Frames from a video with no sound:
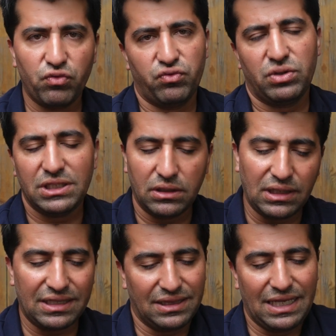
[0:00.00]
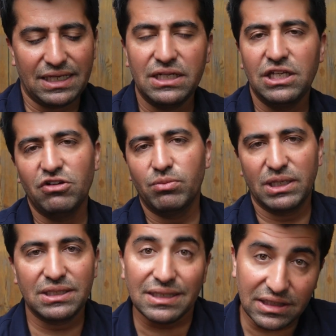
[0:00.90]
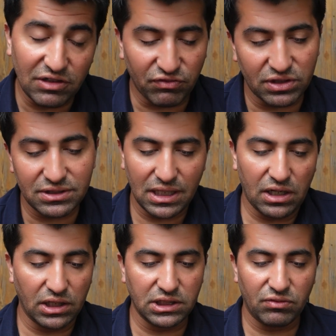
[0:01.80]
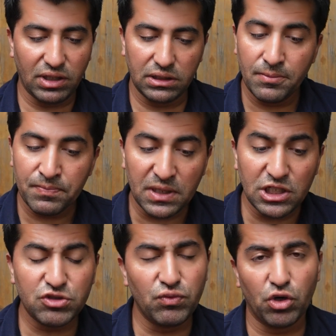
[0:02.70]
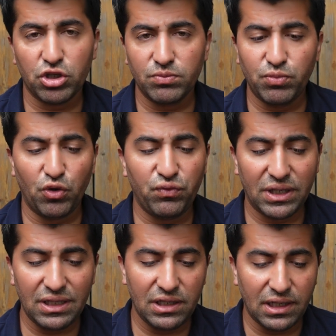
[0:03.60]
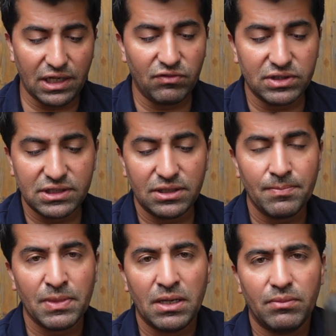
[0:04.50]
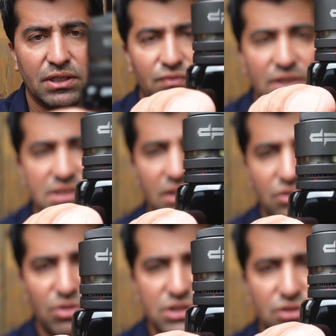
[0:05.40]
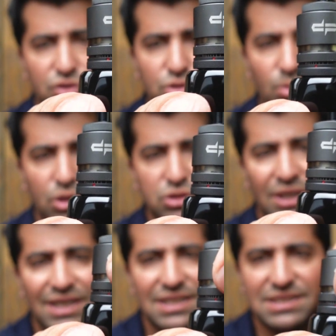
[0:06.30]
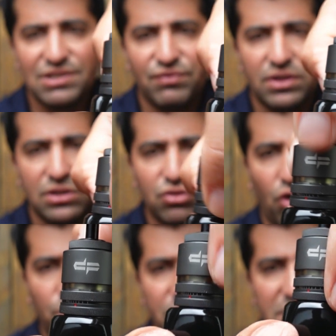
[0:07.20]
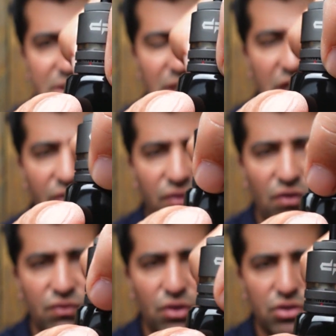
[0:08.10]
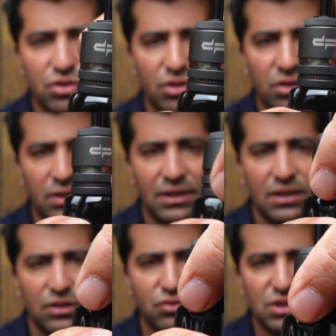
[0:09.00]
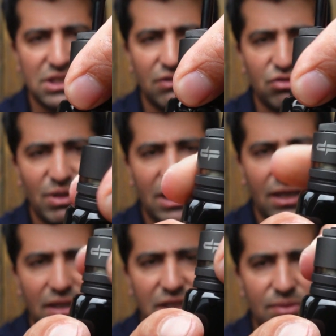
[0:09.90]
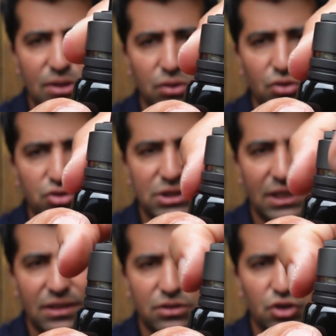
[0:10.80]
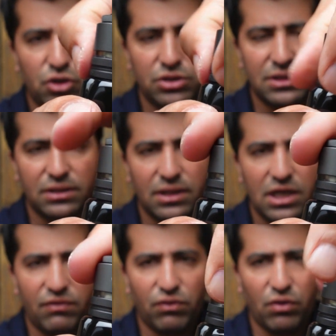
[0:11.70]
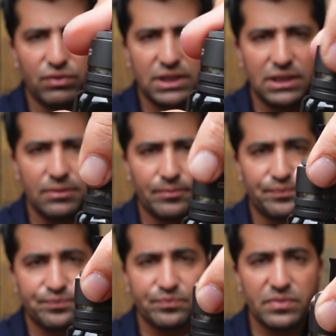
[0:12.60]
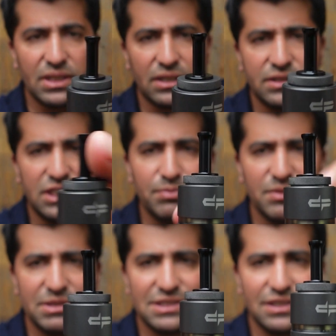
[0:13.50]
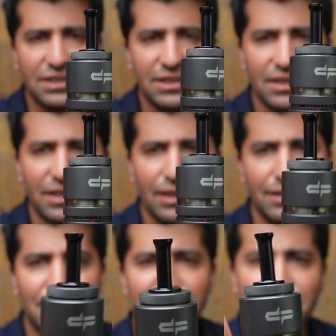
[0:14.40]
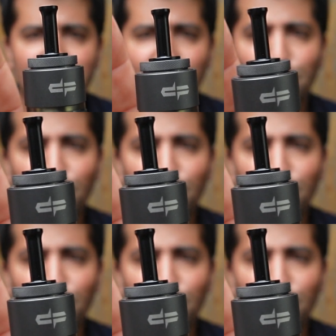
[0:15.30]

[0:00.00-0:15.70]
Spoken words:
of not like a new but different than other one, is working perfectly and everything. But when is atomizer on the mode, it's difficult to open this airflow control. You just have to make it a little bit loose and then turn it that airflow ring. Drip tip is this is the